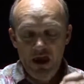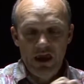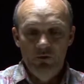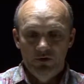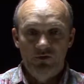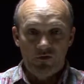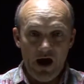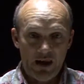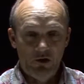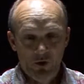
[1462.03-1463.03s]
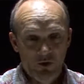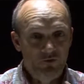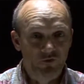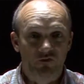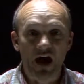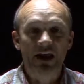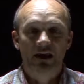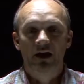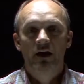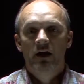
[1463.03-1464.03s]
He was fighting. We were
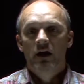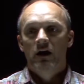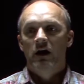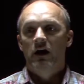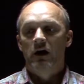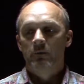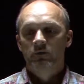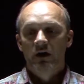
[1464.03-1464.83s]
fighting. I